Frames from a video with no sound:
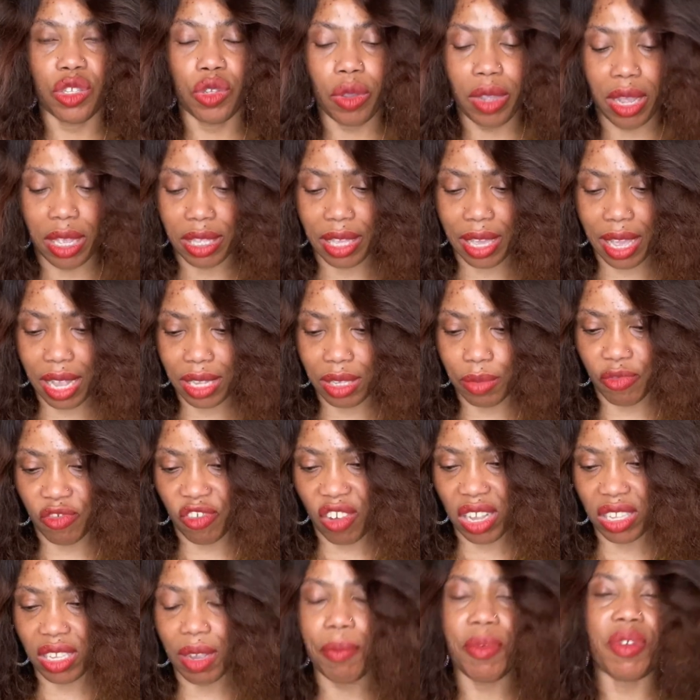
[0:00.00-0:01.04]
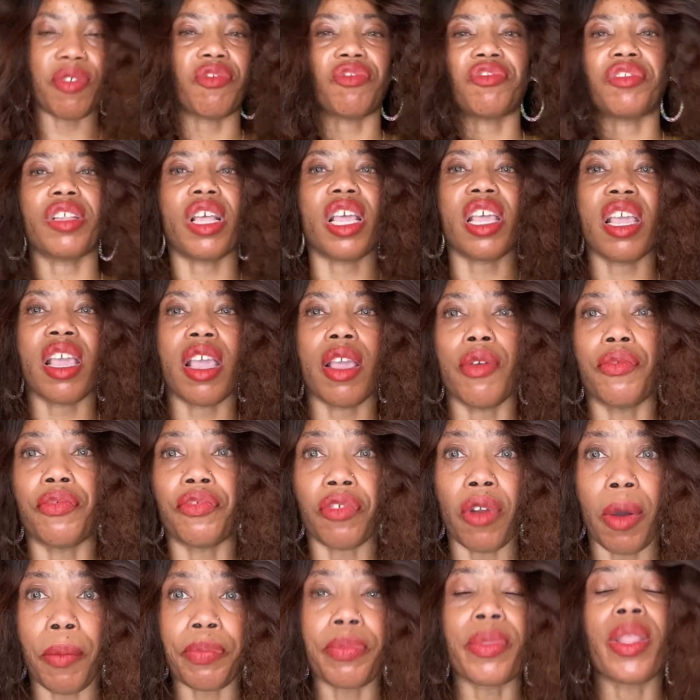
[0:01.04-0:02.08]
you can get vitamin E
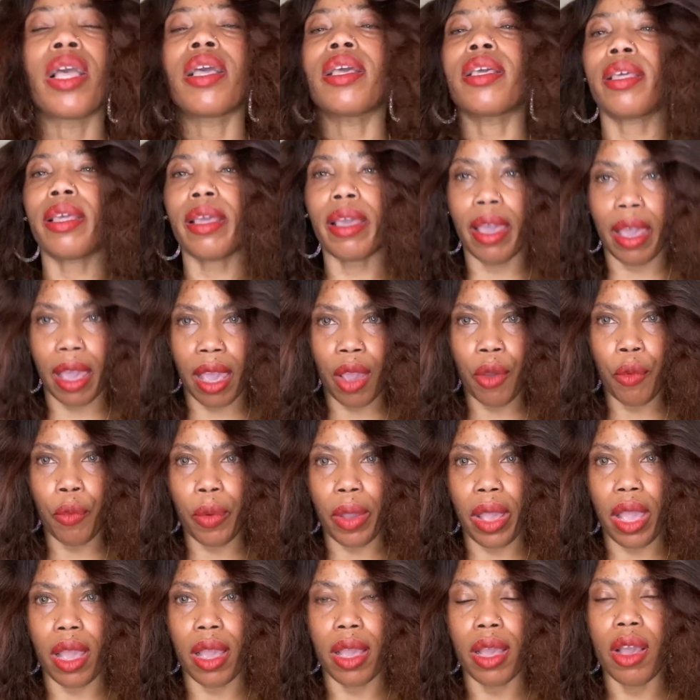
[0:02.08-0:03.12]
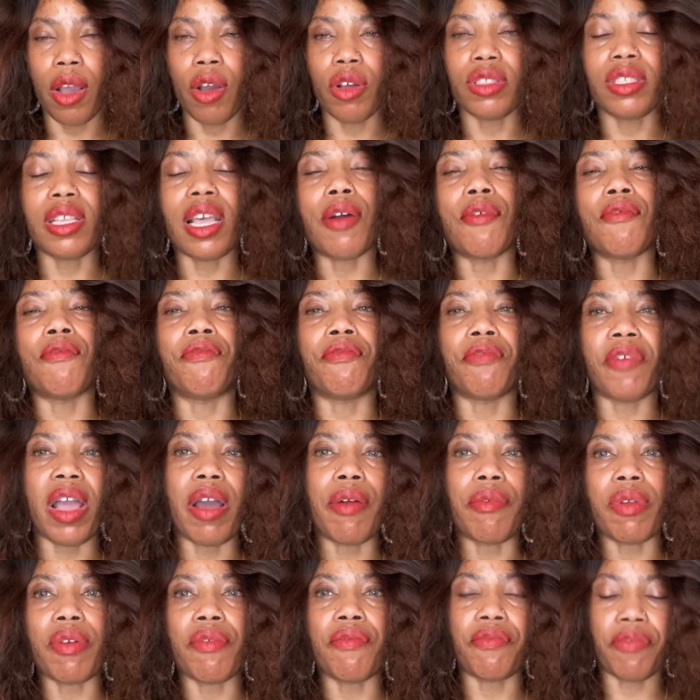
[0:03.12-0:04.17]
from kiwi. They are
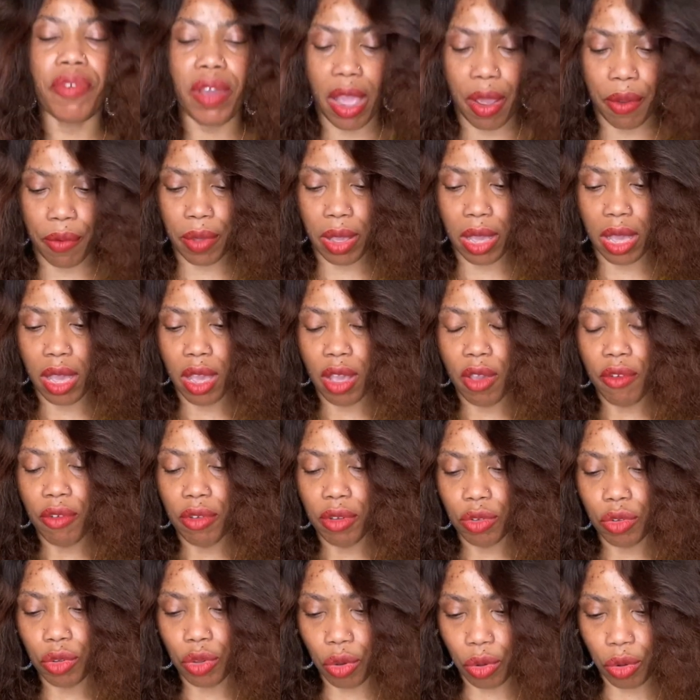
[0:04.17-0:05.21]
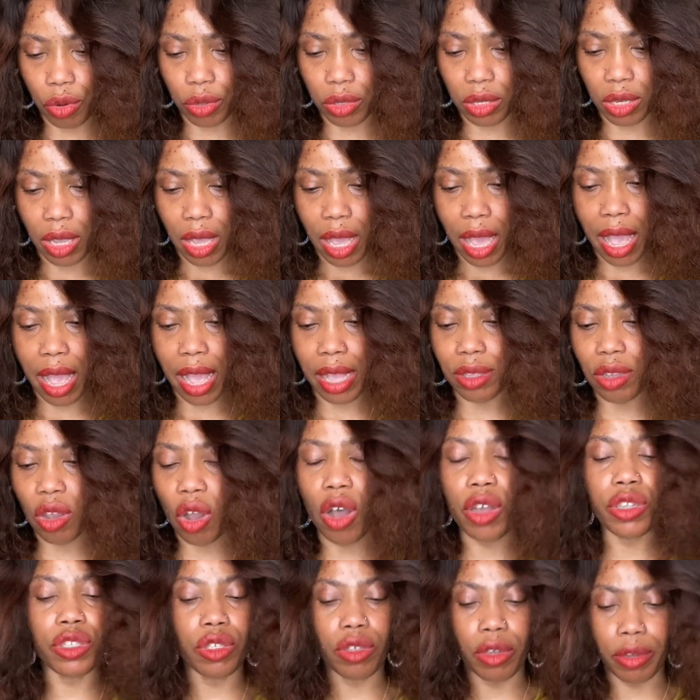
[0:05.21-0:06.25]
very, very good. And
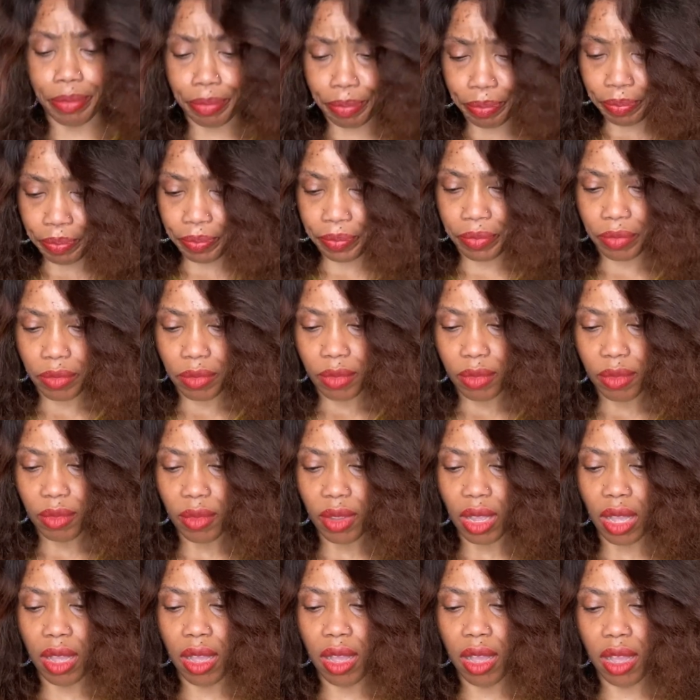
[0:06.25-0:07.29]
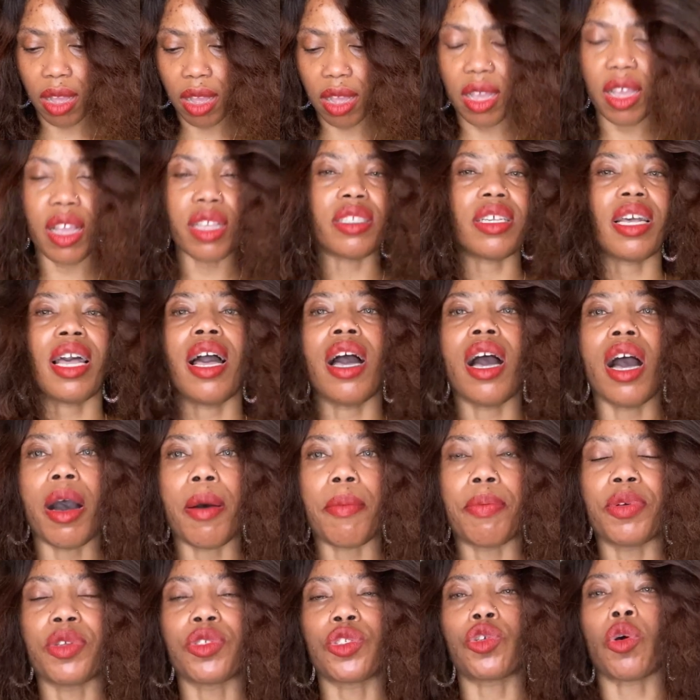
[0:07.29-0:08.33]
also, it
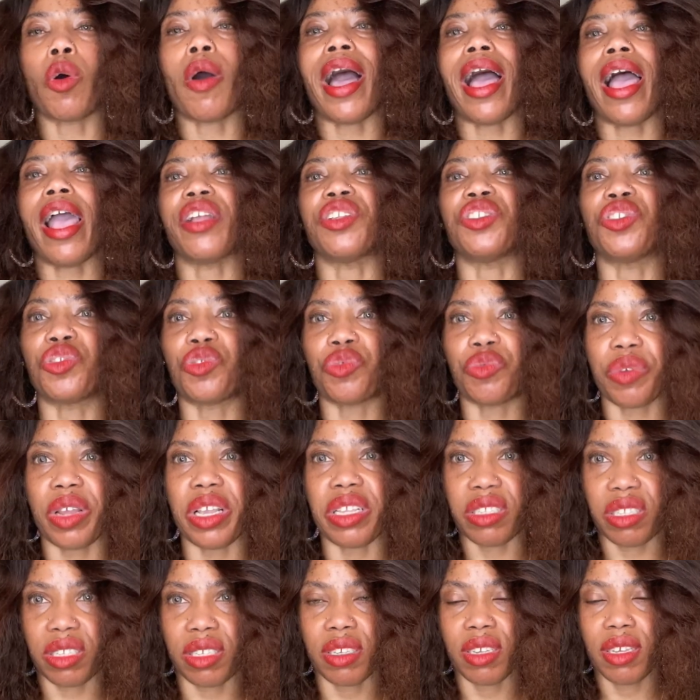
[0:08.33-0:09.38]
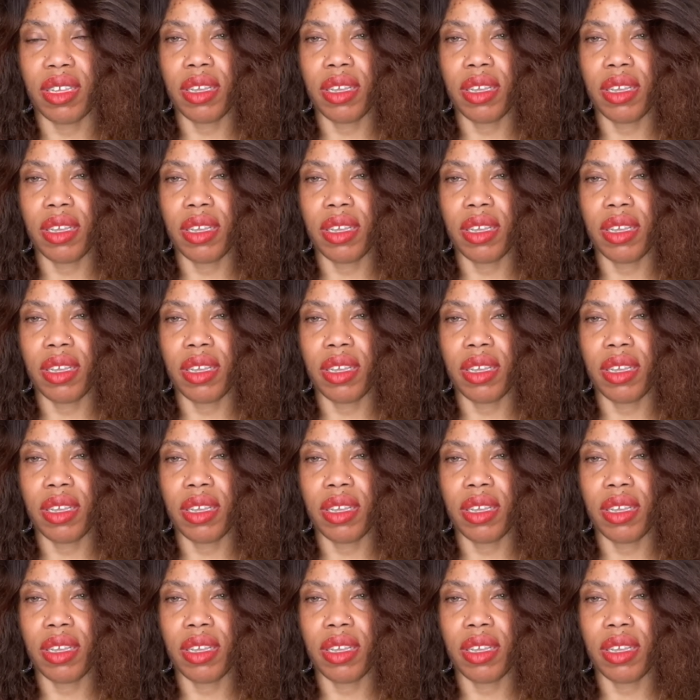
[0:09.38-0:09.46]
helps to hydrate